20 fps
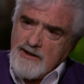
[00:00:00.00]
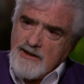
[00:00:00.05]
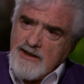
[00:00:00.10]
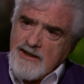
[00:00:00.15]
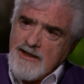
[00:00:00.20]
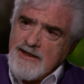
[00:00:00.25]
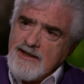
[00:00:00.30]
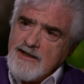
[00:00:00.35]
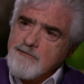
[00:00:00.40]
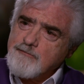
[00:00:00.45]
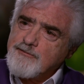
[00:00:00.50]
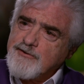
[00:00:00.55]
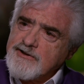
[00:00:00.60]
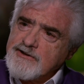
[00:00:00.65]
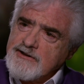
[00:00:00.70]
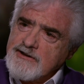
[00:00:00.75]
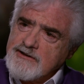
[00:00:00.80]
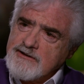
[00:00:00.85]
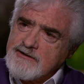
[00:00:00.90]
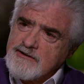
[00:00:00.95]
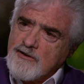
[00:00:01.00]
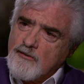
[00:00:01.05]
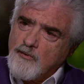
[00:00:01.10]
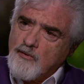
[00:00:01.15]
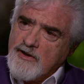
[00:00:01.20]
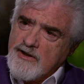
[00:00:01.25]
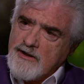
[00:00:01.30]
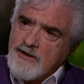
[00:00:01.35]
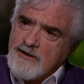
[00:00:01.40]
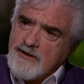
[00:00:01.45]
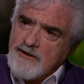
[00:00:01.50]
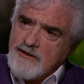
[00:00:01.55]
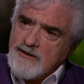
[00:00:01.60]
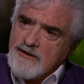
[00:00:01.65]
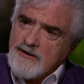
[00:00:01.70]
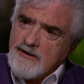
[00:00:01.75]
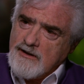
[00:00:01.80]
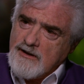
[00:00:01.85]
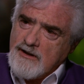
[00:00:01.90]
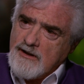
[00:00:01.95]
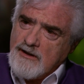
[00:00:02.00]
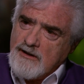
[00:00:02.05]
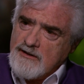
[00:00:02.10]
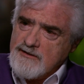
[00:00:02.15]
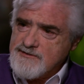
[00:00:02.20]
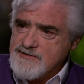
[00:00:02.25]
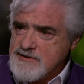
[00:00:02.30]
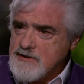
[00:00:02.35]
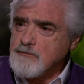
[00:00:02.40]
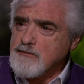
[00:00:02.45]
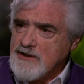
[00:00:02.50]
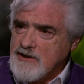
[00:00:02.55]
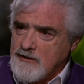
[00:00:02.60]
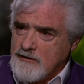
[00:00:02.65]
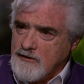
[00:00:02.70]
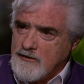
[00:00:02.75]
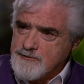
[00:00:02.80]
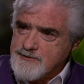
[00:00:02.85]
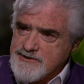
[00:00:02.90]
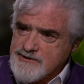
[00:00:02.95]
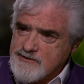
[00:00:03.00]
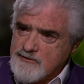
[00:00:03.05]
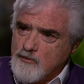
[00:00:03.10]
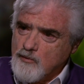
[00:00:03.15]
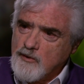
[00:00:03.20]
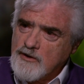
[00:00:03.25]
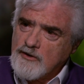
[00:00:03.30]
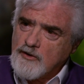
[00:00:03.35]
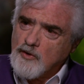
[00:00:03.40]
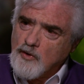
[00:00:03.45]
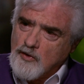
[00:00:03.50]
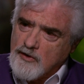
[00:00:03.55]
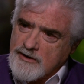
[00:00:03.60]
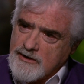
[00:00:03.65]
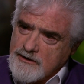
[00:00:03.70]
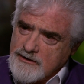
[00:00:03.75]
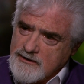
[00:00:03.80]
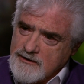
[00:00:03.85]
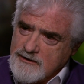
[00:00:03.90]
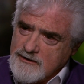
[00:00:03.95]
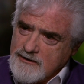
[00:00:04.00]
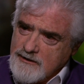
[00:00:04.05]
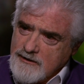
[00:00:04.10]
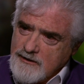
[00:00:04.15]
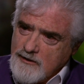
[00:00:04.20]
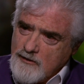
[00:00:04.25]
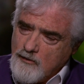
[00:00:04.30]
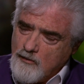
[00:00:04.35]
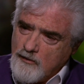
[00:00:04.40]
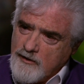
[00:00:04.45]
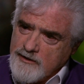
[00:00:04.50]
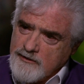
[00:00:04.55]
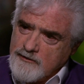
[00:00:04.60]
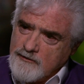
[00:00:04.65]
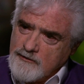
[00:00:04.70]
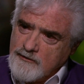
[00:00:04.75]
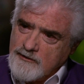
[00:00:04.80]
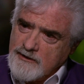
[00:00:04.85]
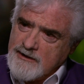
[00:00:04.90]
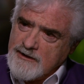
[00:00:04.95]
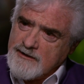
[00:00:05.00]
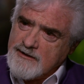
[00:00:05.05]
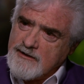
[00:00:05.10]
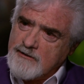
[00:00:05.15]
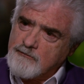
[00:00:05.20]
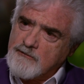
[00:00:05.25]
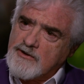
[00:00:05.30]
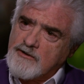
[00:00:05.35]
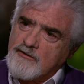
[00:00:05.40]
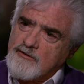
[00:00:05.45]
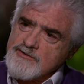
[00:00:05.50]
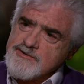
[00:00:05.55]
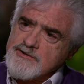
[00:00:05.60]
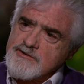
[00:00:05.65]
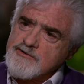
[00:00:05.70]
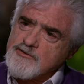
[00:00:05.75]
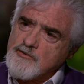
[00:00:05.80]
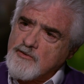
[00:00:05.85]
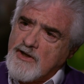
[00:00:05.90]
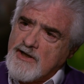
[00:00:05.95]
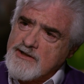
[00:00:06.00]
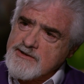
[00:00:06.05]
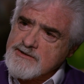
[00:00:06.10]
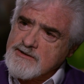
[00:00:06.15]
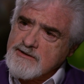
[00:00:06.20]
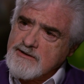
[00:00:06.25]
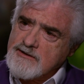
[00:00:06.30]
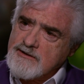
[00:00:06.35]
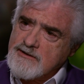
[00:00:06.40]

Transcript: can I predict the way similar objects will look when you look at them closer to us,